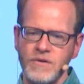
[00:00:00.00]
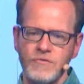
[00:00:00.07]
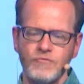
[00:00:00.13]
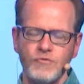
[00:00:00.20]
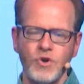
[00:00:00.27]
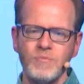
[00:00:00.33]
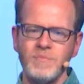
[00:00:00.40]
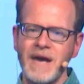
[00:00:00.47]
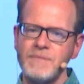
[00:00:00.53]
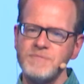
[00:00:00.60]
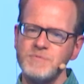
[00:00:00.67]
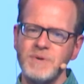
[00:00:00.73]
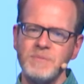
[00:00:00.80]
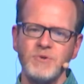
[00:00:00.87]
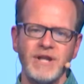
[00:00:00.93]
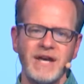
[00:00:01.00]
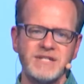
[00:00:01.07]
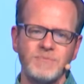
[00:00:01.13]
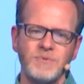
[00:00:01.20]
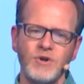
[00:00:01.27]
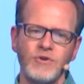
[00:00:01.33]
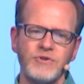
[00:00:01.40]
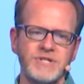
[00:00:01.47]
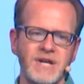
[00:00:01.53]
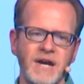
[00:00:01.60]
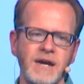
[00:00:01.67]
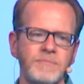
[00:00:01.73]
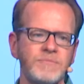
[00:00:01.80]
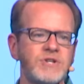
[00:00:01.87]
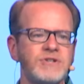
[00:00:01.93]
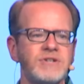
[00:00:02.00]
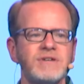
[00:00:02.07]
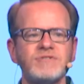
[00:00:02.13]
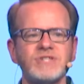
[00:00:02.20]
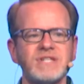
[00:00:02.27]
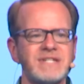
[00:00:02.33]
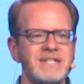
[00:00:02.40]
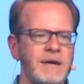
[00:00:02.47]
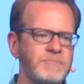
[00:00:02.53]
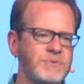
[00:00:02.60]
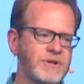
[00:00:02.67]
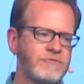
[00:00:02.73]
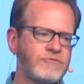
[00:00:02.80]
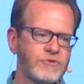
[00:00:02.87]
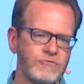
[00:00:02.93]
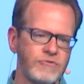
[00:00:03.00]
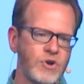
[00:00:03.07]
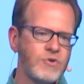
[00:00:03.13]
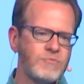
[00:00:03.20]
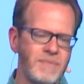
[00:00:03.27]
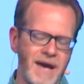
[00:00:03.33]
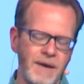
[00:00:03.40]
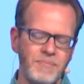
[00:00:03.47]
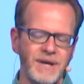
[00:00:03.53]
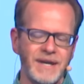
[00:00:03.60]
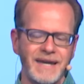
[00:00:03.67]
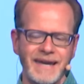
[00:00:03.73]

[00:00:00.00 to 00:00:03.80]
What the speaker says: Roadmaps, people ask me all the time, can you give us a template for road mapping?